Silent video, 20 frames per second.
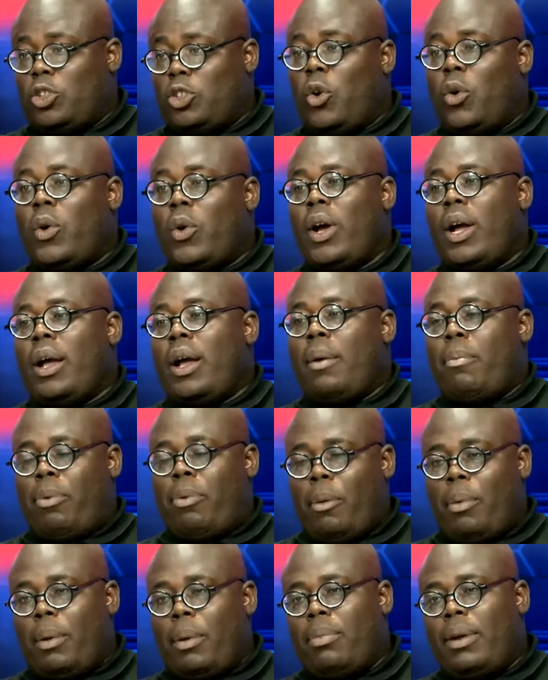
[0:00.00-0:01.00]
So
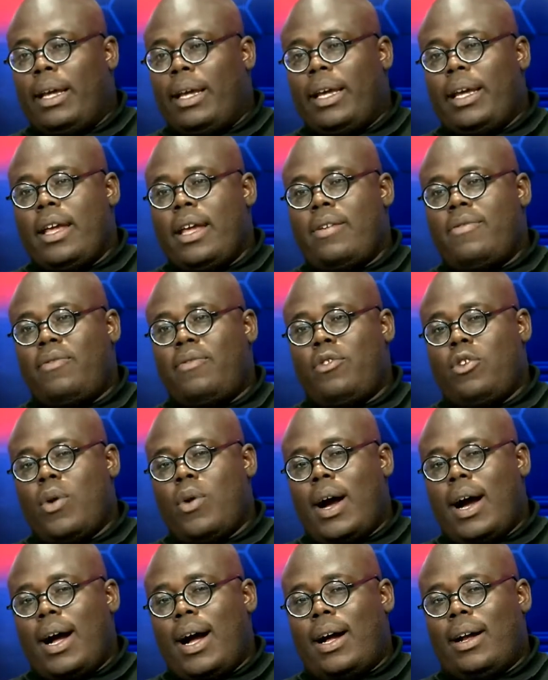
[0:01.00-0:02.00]
probably if
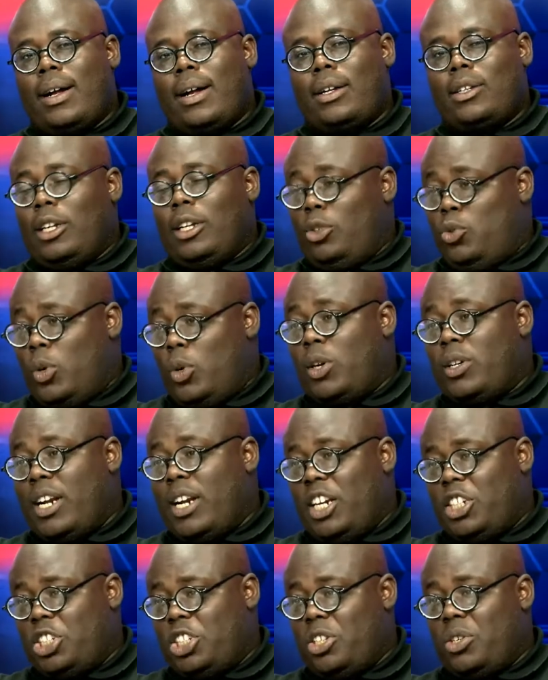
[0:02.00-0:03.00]
you are the dual
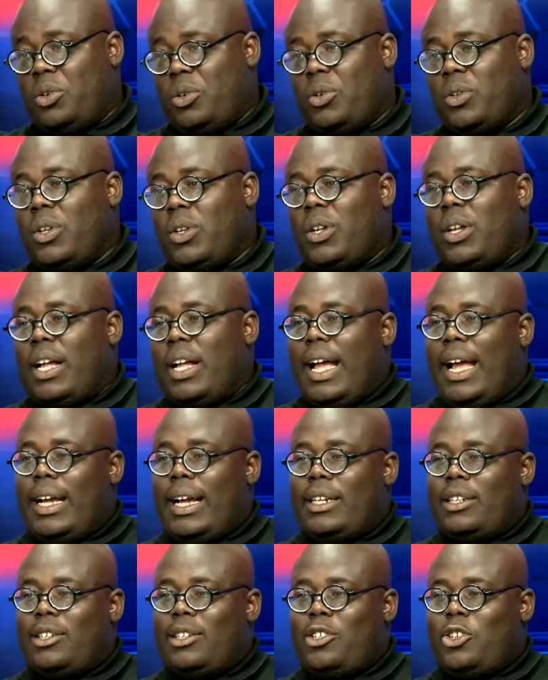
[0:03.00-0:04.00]
national
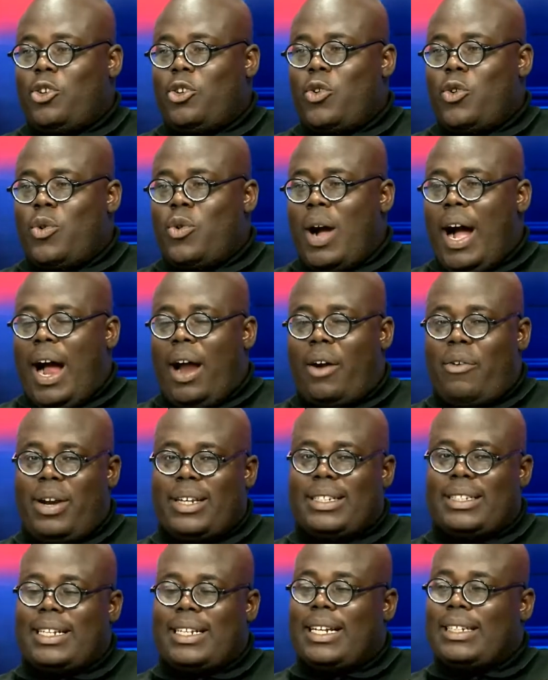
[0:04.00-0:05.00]
and you are
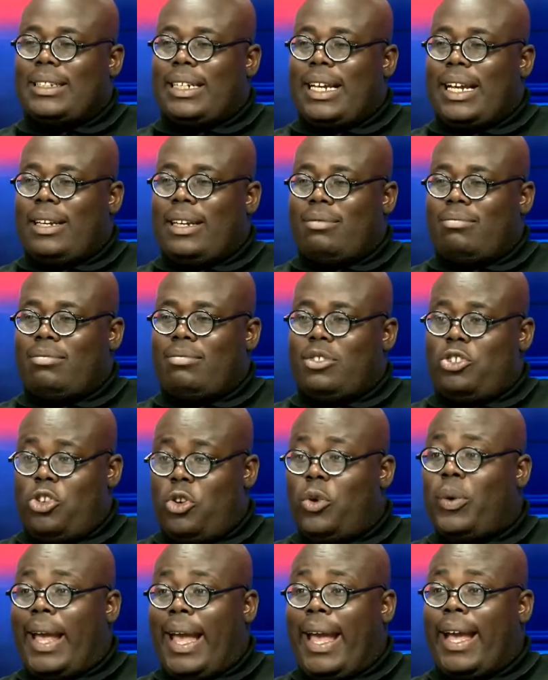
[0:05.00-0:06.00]
resident in
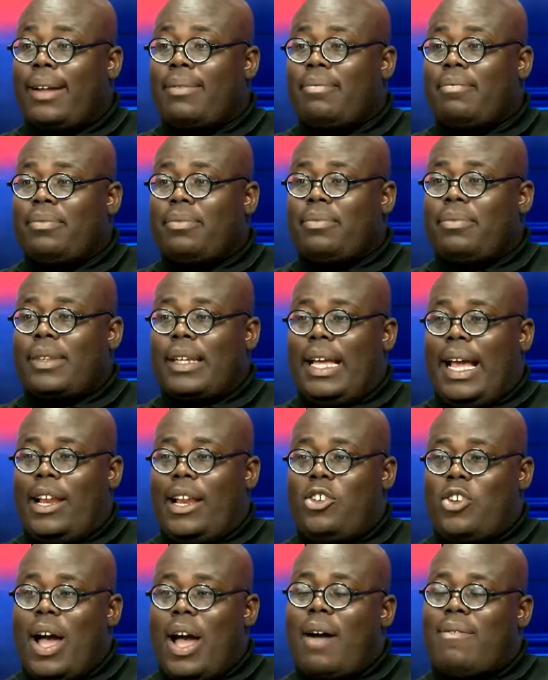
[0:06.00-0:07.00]
UK
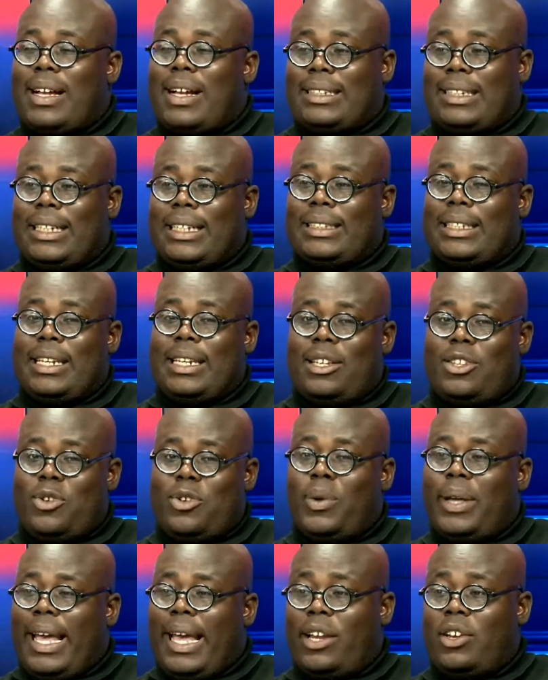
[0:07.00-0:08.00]
and you have assets in
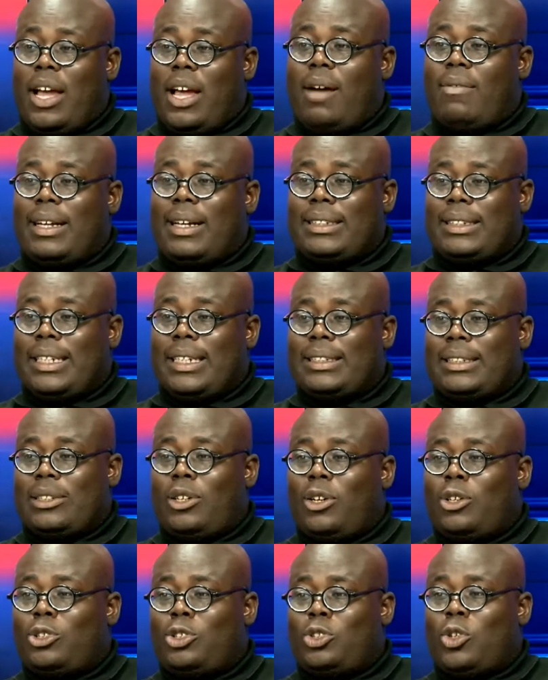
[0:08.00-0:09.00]
the UK and you have
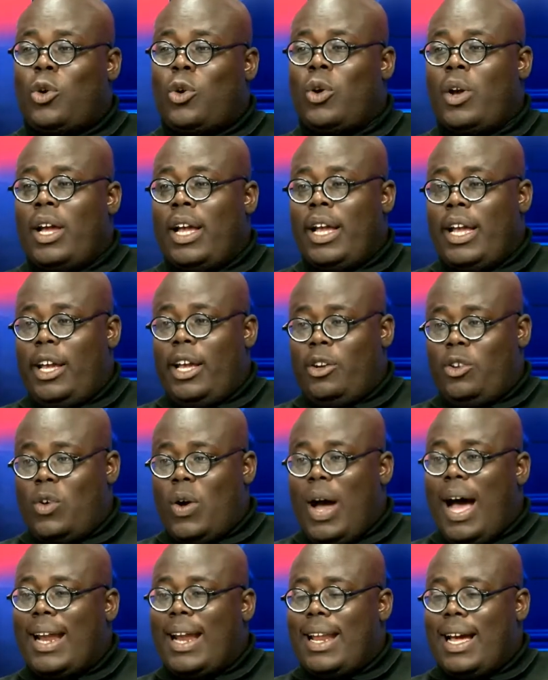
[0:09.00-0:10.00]
assets also in
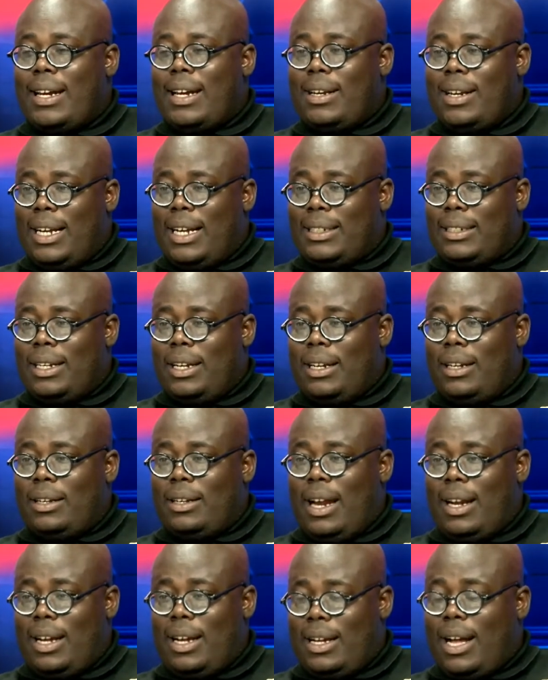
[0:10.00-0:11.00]
your
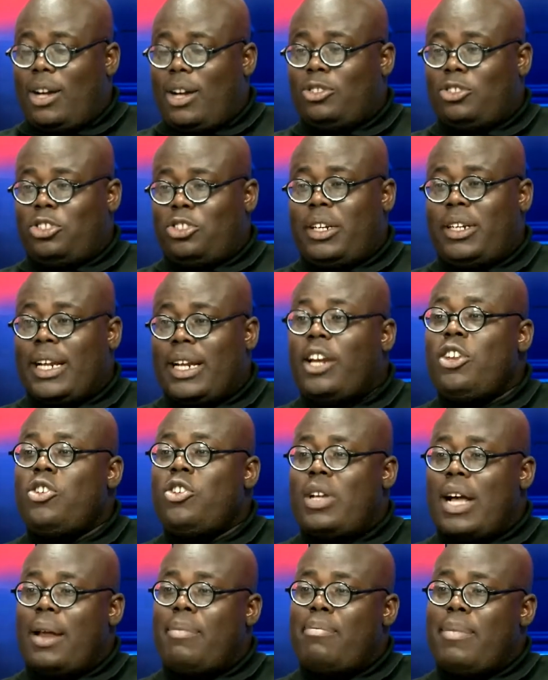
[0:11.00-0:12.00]
other country, then
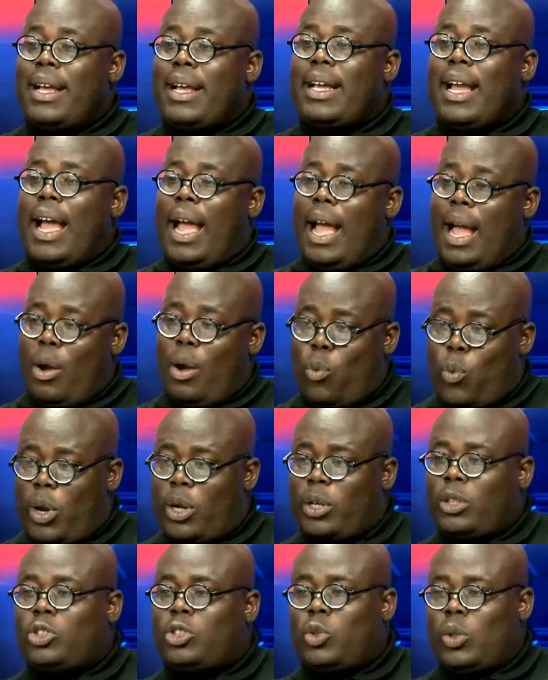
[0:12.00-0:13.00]
you can make a
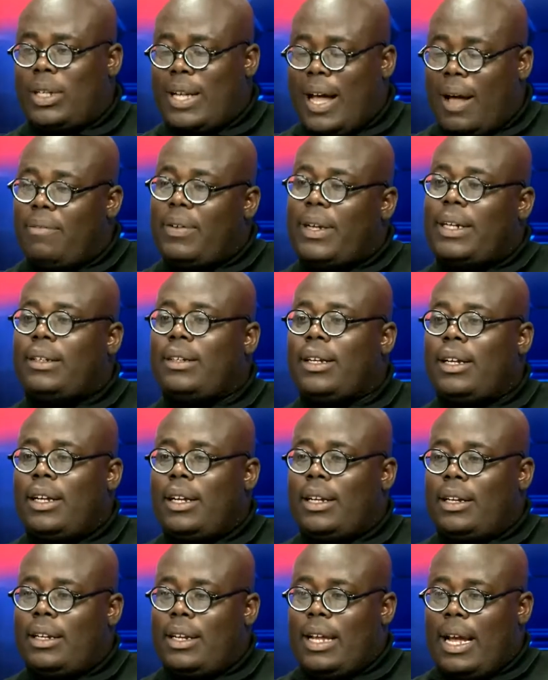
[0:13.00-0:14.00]
will to govern
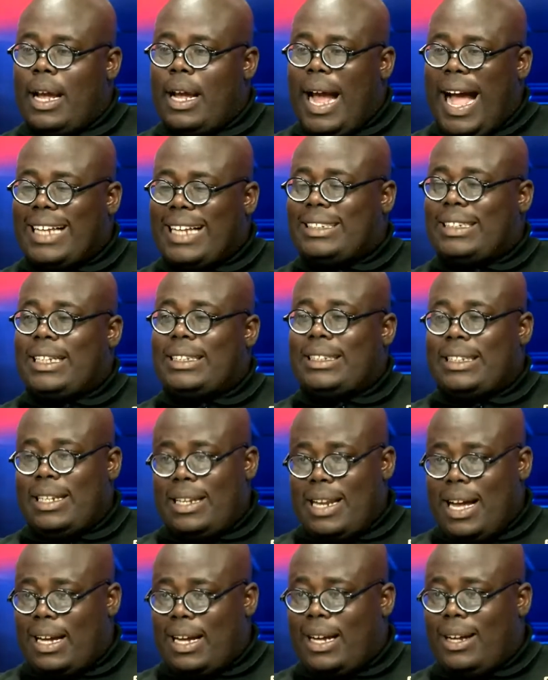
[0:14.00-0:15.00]
the assets
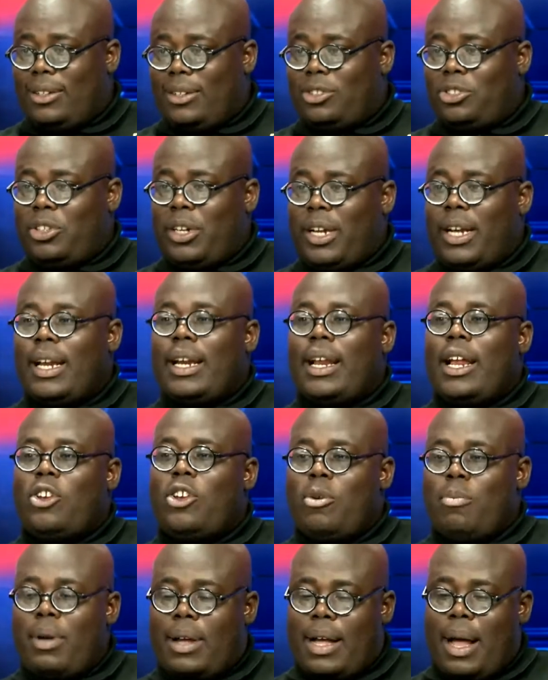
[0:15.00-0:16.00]
in that country,
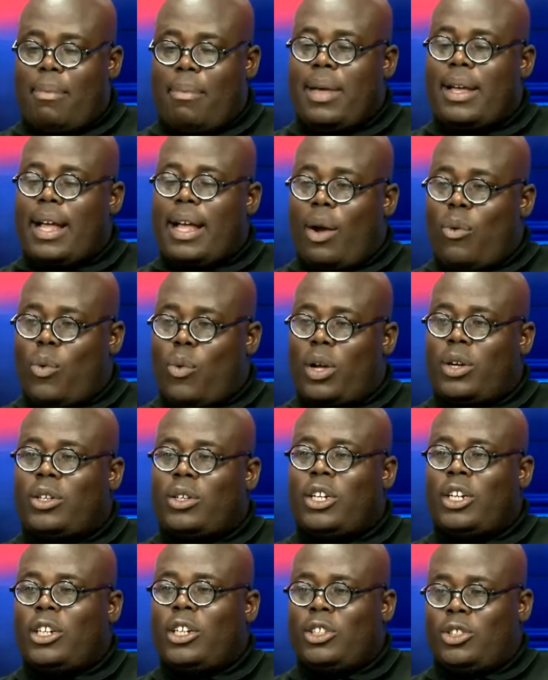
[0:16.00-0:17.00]
and you can make a
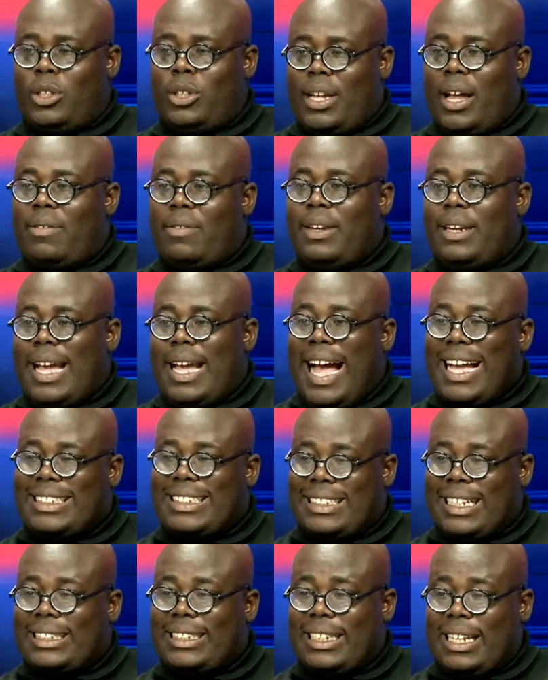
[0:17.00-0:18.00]
will to govern the
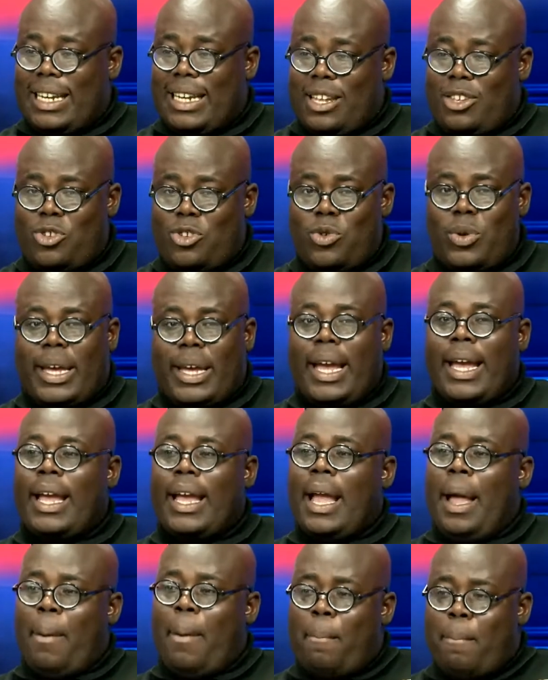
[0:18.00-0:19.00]
assets in the UK.